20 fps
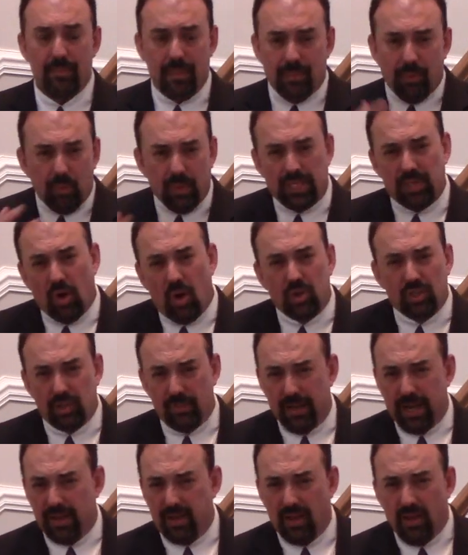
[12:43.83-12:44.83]
Remember, we talked
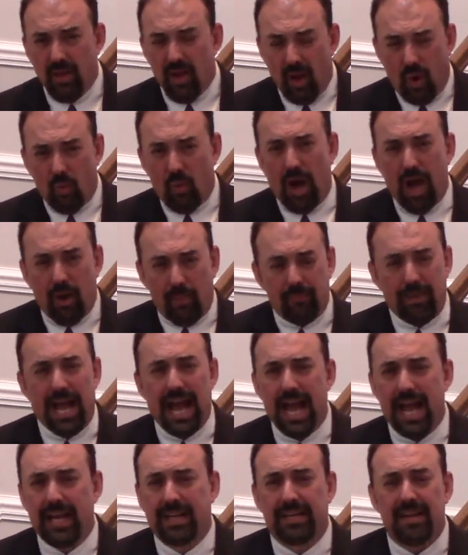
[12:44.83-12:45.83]
about a while
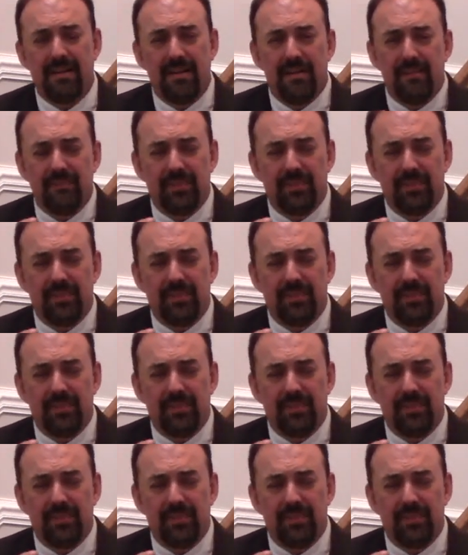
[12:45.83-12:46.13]
back